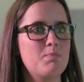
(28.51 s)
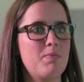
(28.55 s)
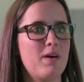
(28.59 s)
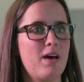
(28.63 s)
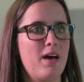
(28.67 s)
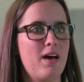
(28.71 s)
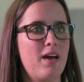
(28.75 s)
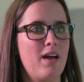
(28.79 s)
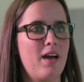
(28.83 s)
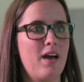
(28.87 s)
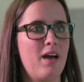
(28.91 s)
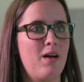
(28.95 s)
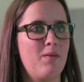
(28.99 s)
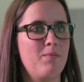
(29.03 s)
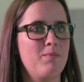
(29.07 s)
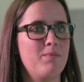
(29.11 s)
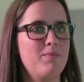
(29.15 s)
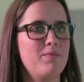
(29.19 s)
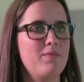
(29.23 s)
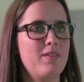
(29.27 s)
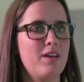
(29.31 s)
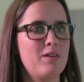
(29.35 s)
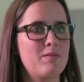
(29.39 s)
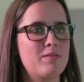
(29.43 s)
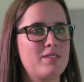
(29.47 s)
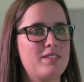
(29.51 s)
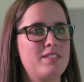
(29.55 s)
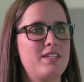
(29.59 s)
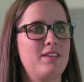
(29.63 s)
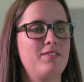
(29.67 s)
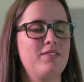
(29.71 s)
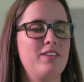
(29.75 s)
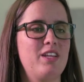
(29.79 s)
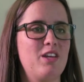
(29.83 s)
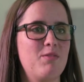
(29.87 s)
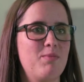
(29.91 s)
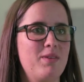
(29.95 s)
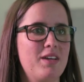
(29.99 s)
but that was
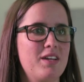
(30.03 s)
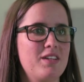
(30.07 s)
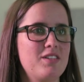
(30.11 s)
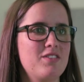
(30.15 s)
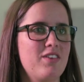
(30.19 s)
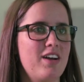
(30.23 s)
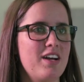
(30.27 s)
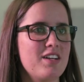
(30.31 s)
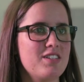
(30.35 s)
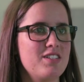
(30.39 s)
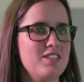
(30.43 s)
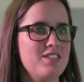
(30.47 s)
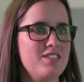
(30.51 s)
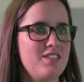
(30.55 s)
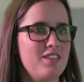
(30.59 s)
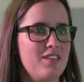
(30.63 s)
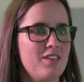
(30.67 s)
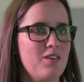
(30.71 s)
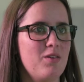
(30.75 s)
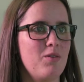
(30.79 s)
definitely a big attraction to the